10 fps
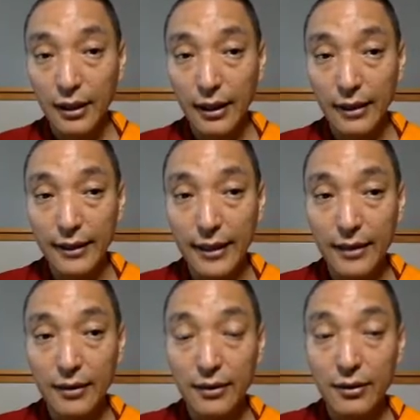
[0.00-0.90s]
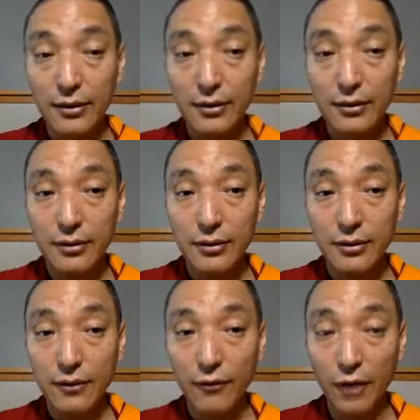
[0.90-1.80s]
and then
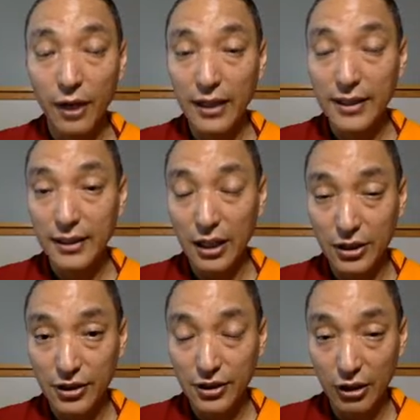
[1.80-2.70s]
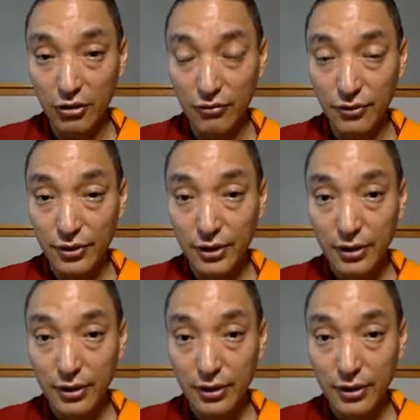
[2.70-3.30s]
forgetting the instructions.